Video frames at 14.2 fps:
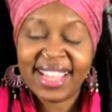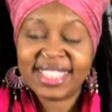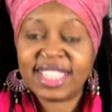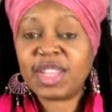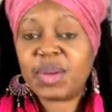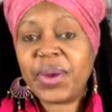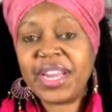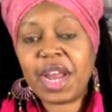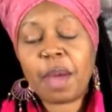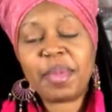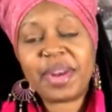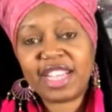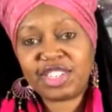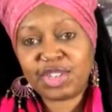to the Queen
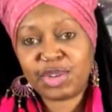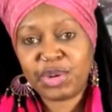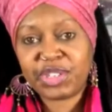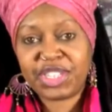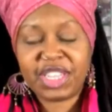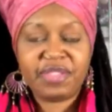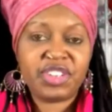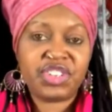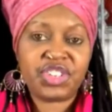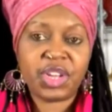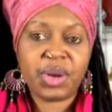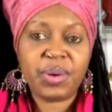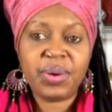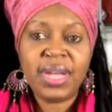Ahmadiyyah Shakur TV
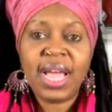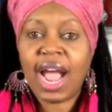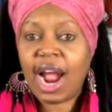show.